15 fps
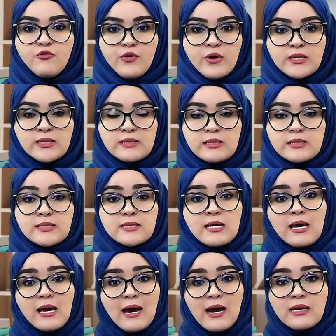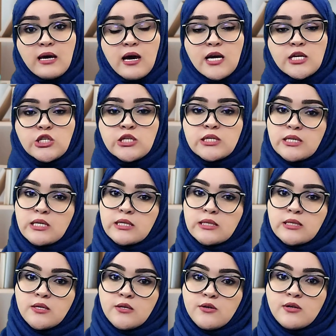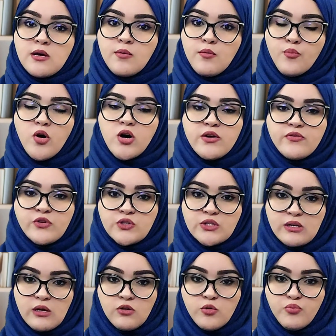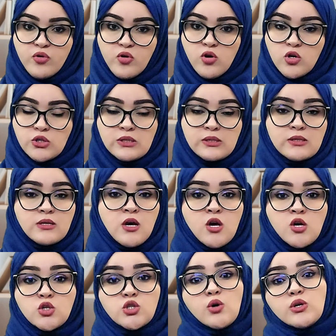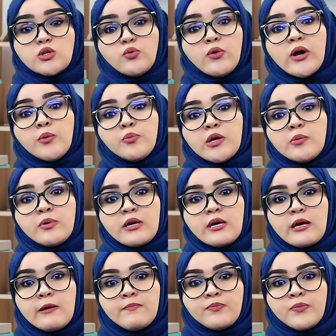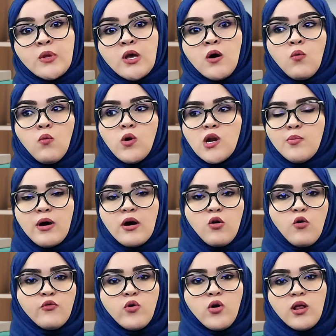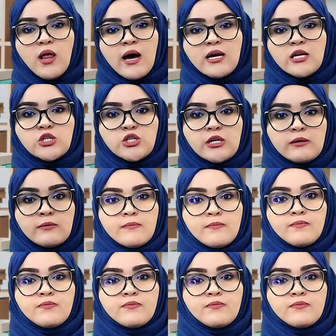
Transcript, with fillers: For instance, hand hygiene is considered part of your standard precautions. So is wearing P P E. What about overall hygiene?